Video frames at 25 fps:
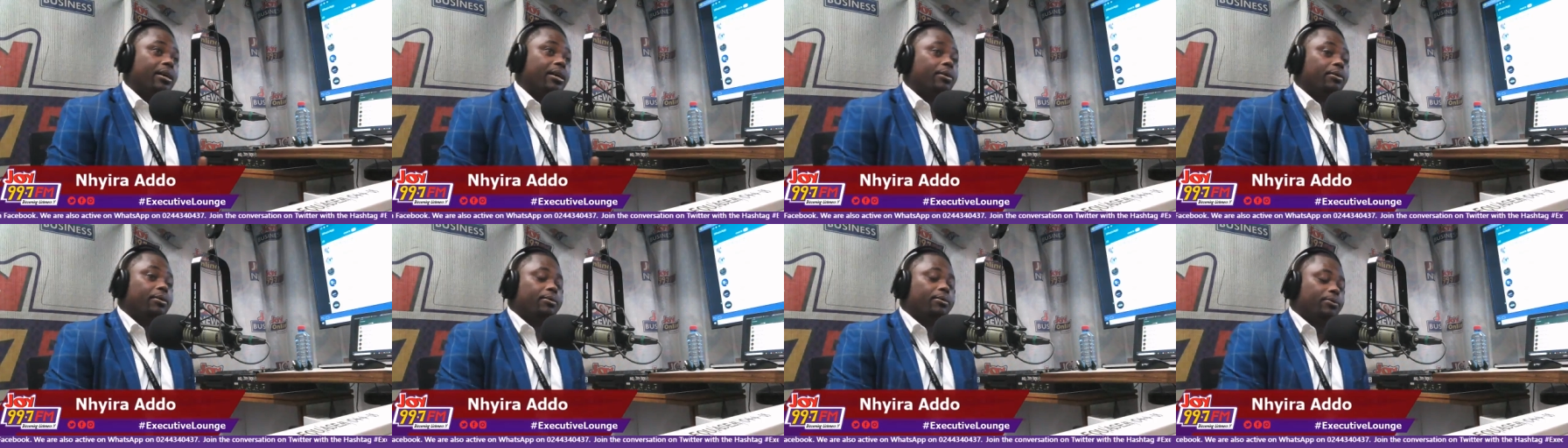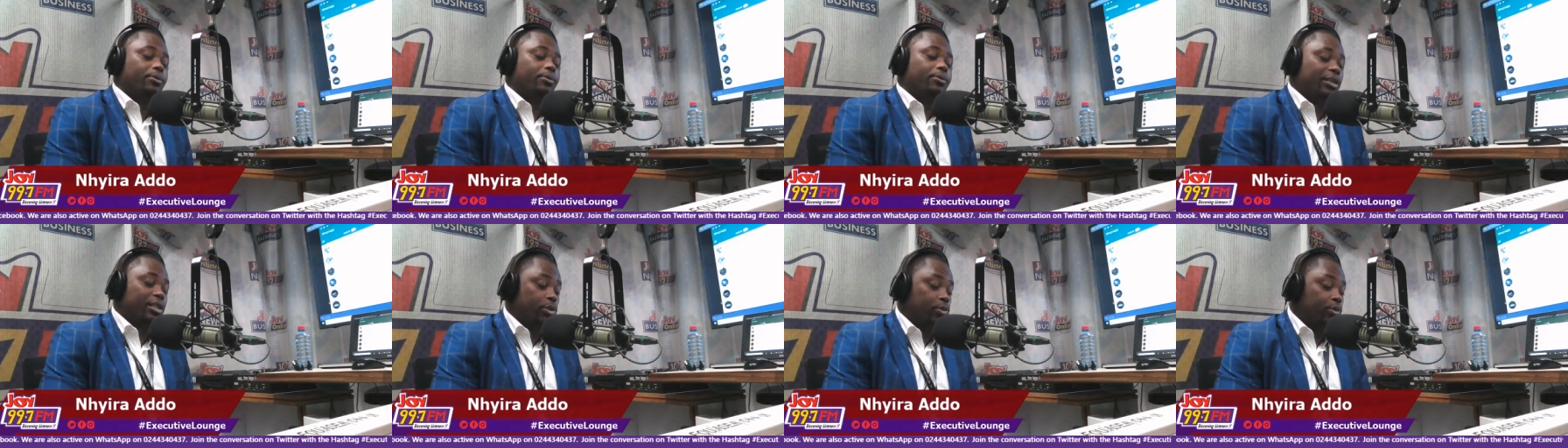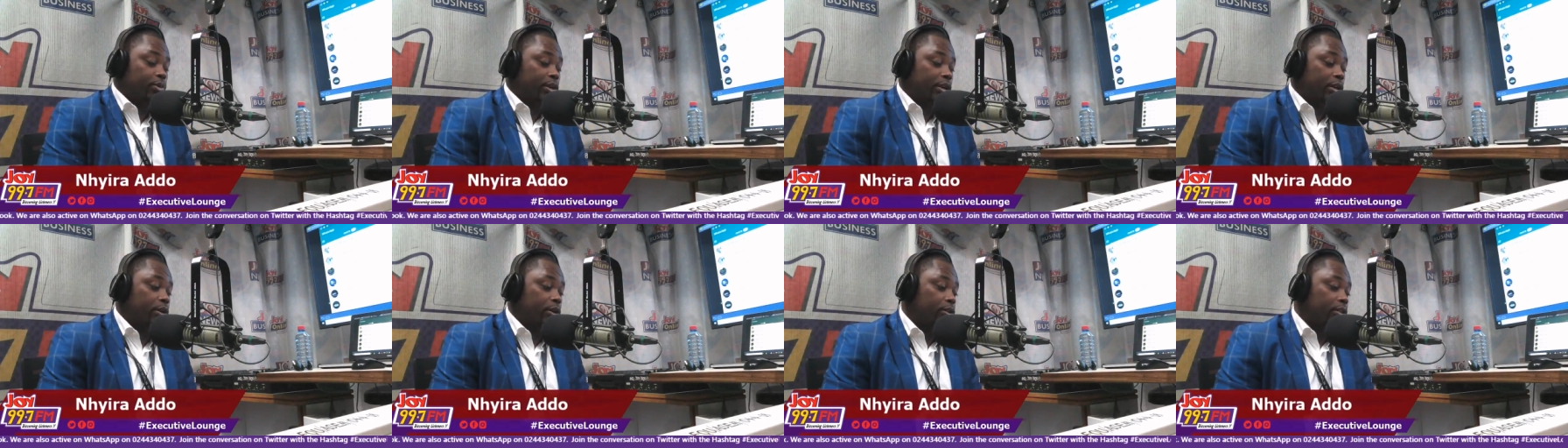West
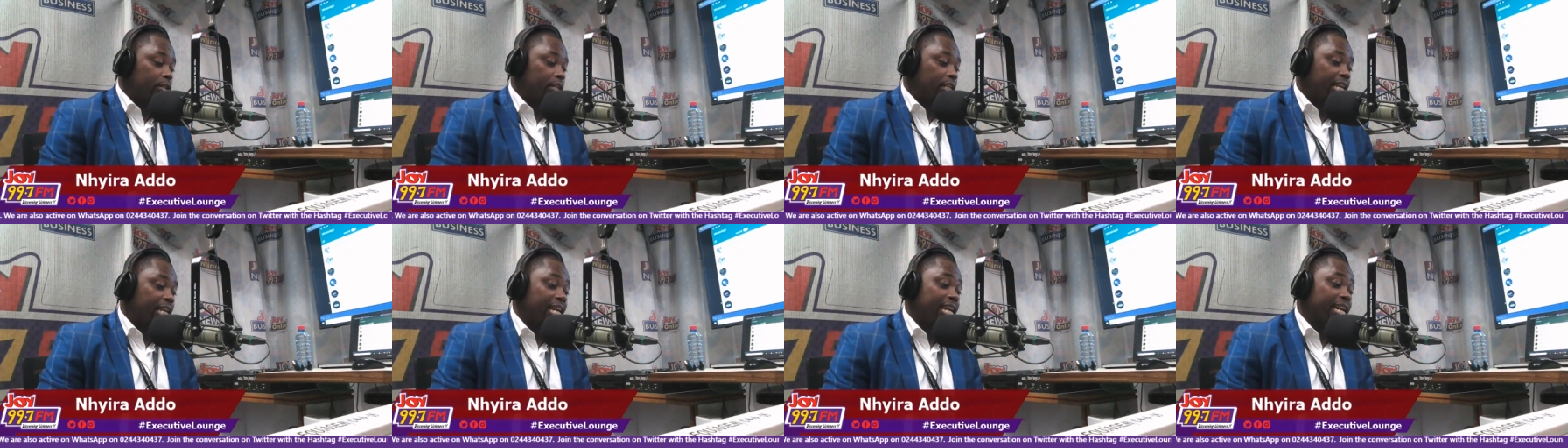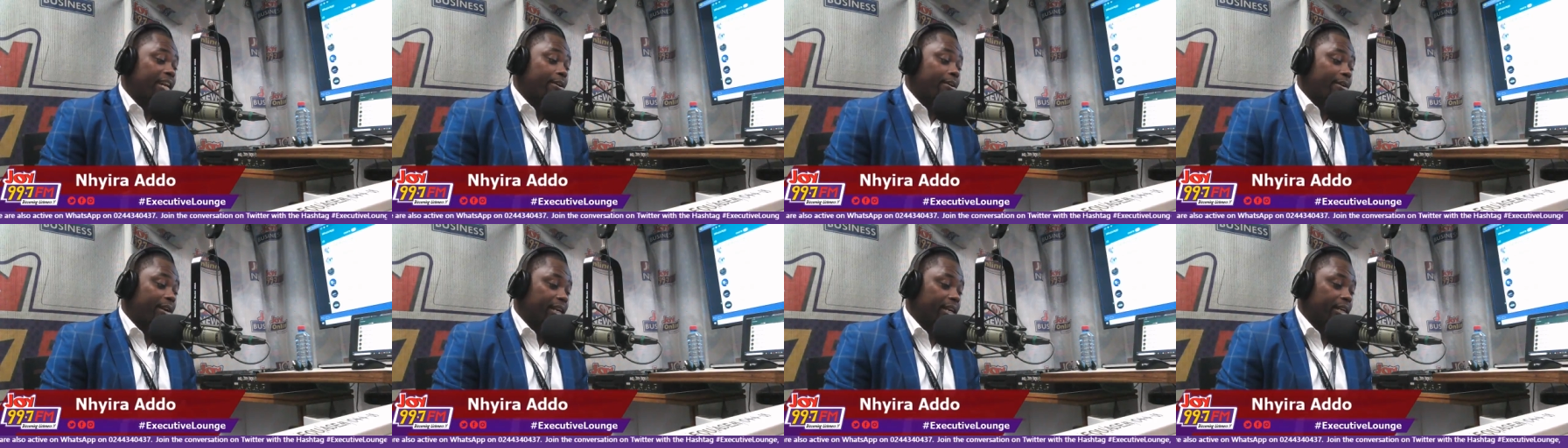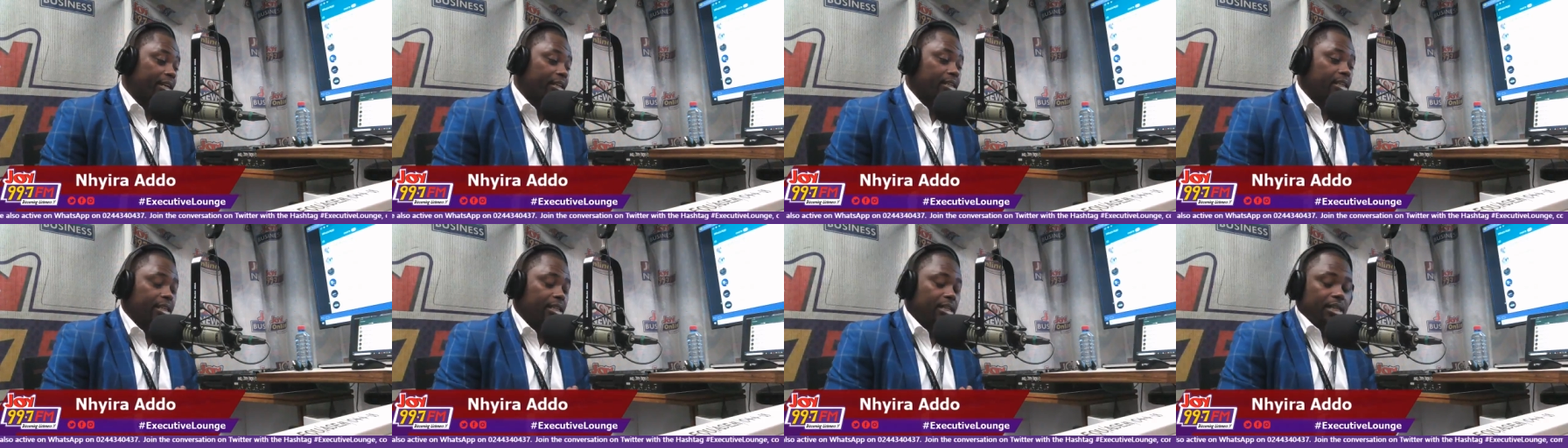Wuogon hearing,
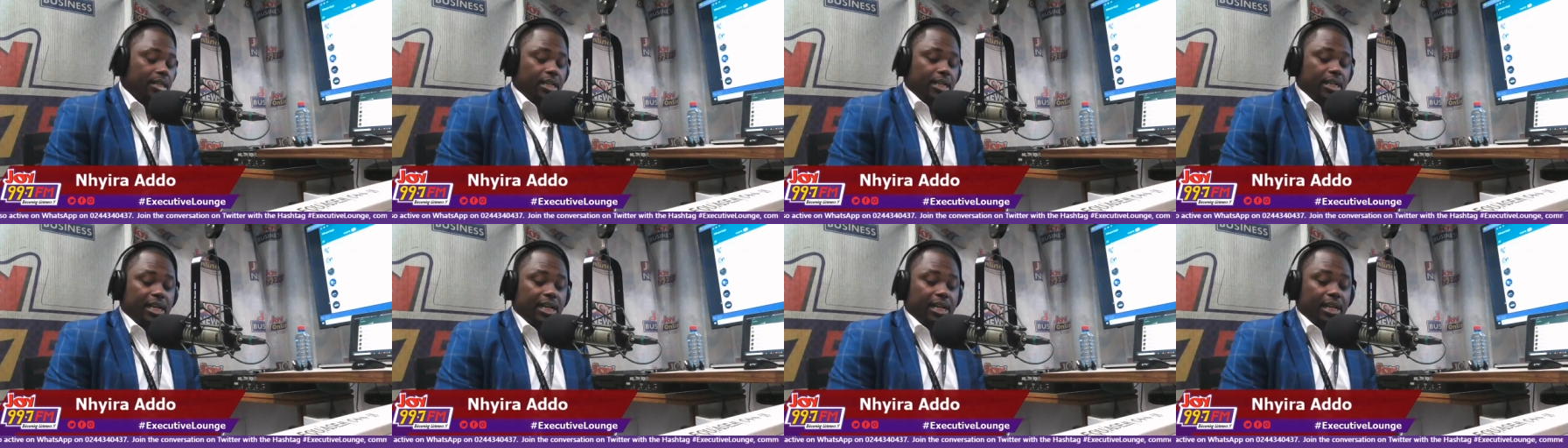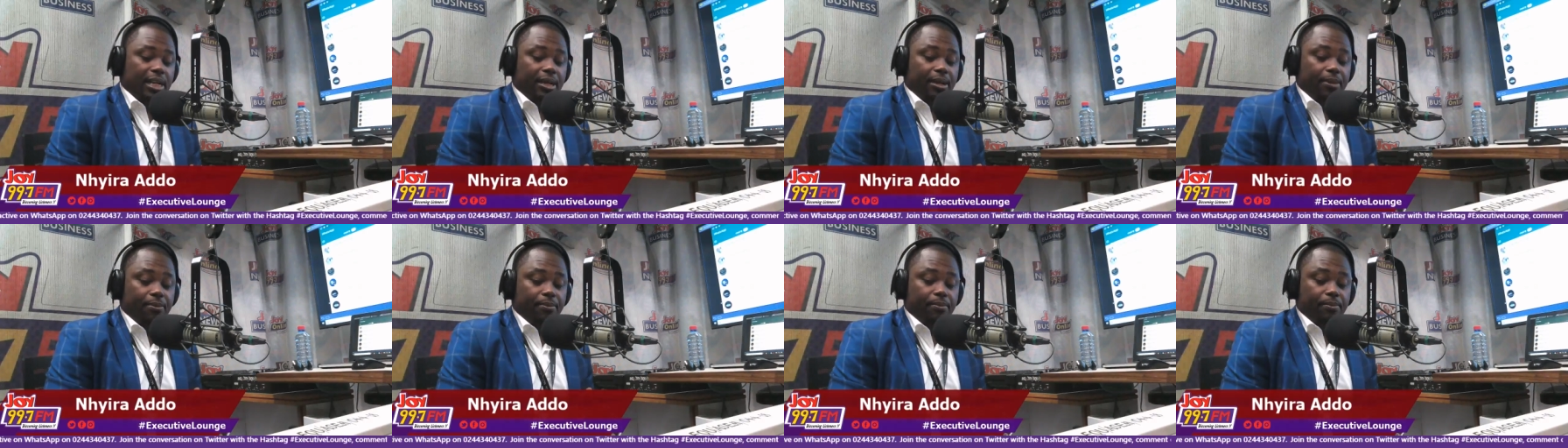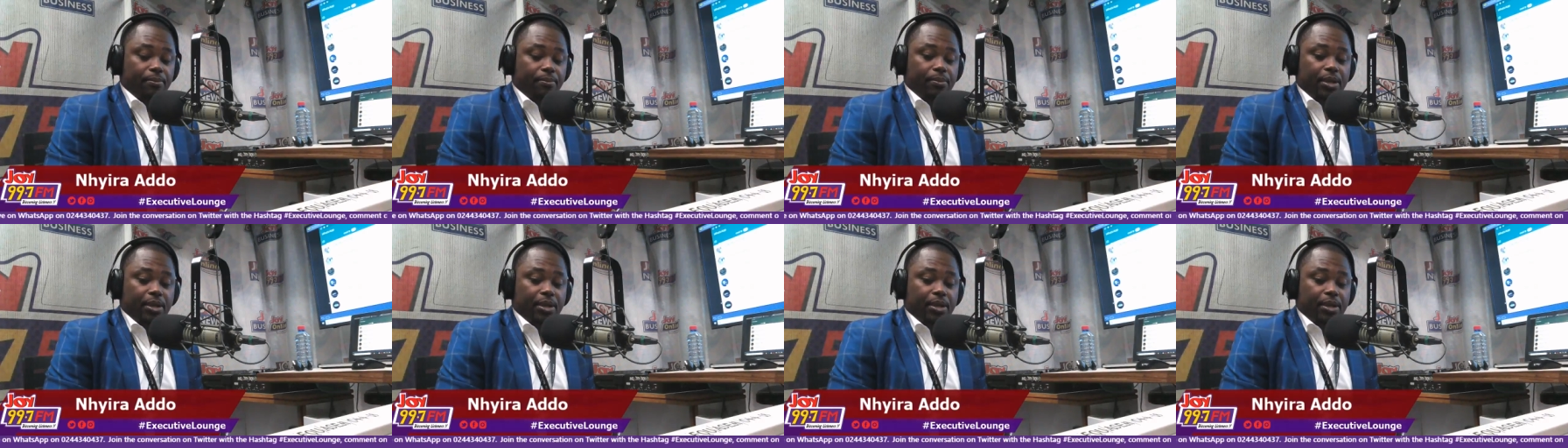um,